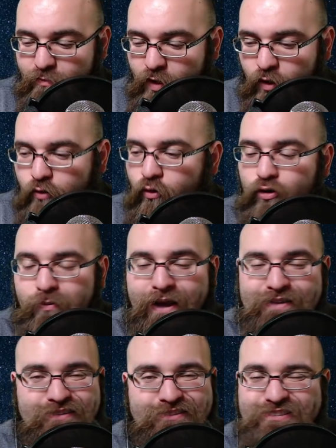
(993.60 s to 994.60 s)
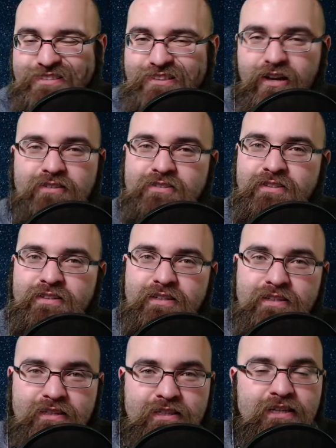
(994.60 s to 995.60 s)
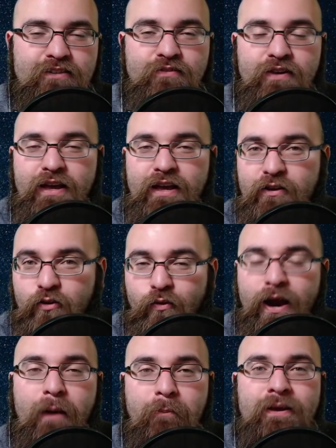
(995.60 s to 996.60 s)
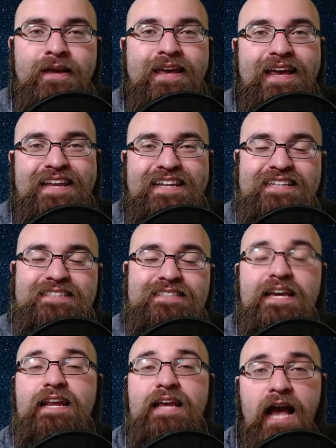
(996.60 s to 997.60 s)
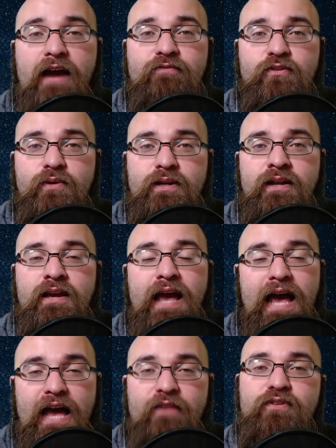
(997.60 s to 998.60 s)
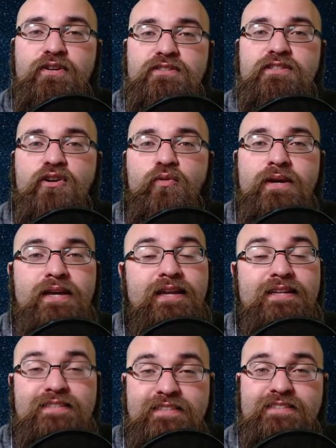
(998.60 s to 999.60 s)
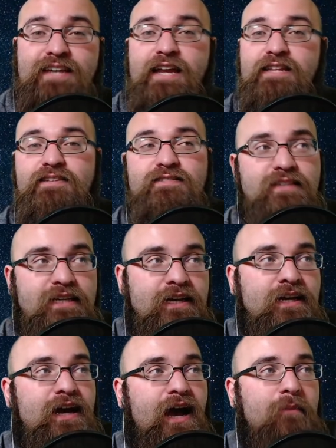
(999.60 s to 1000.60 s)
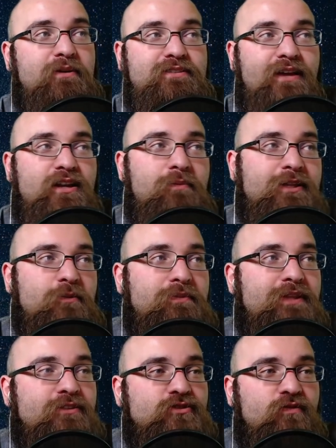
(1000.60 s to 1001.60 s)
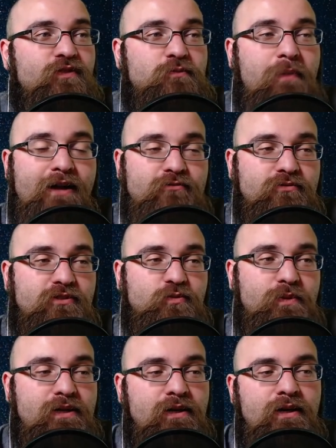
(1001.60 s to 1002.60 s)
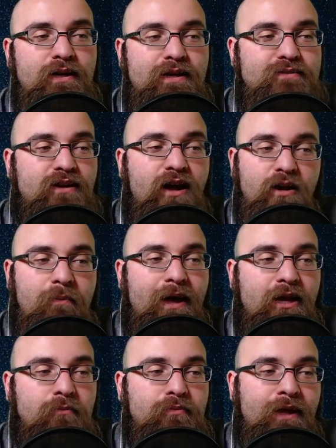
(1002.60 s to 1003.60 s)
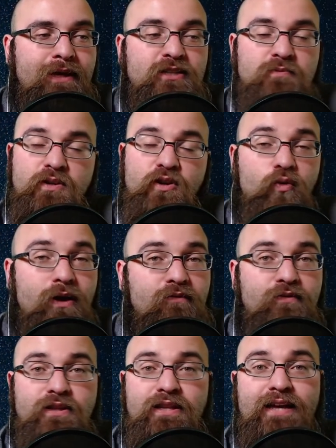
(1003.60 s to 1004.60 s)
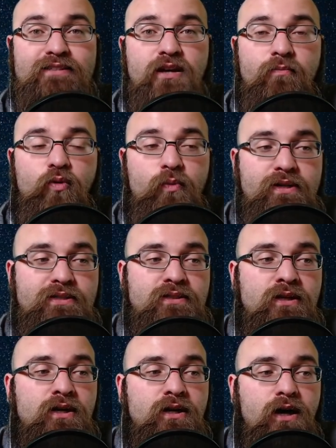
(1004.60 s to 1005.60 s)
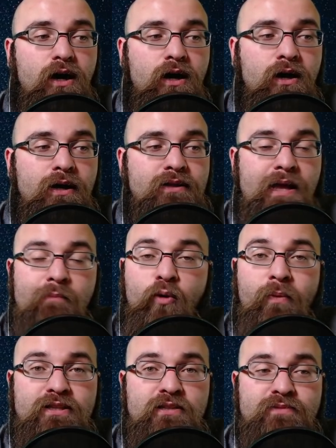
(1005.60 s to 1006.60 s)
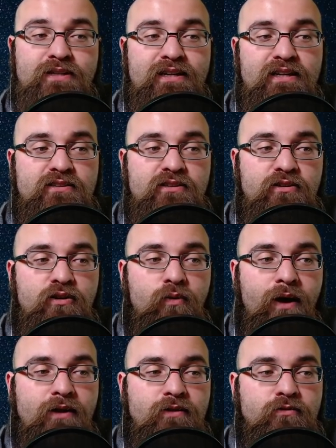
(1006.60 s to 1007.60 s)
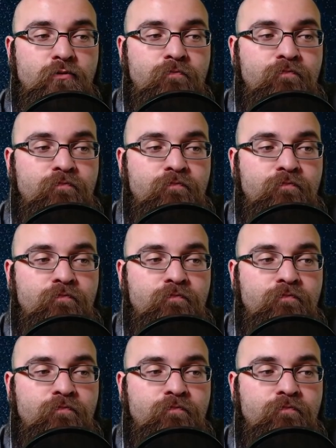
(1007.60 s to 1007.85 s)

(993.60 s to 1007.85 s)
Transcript: a quarterback that just doesn't give a crap, and he's getting after it every single week, and it's exciting to see. I'm excited about the potential of Fitzpatrick this week. He's an automatic play. He's been great for the last couple weeks, and that momentum is going to continue to ride through.